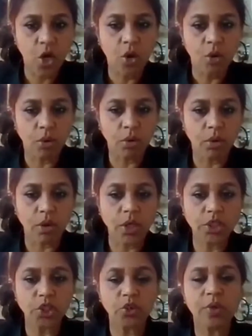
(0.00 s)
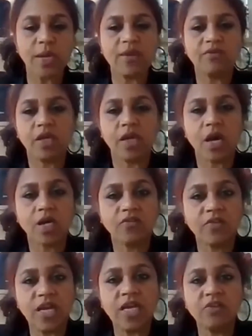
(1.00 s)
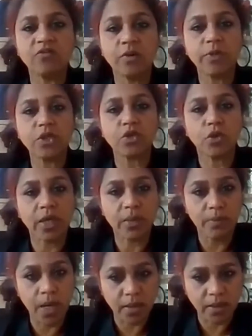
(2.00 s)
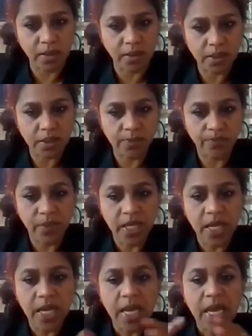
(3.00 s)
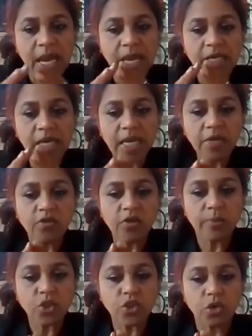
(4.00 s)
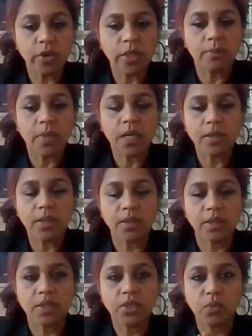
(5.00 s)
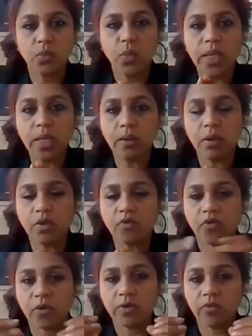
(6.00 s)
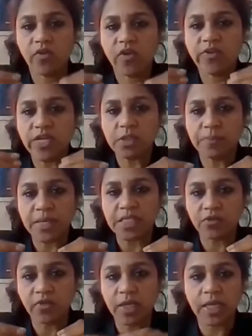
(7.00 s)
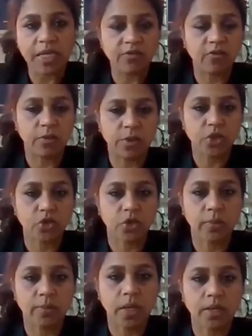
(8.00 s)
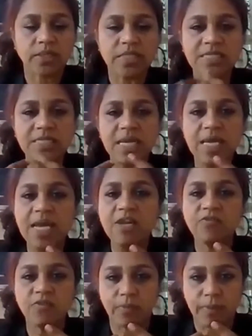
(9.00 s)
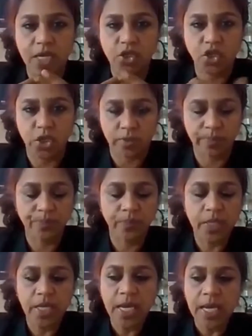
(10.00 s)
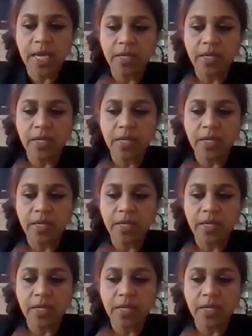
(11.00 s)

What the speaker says: Or do you have a lot of inflammatory markers? And inflammatory markers, we look for very specific inflammatory markers. Is there inflammation? And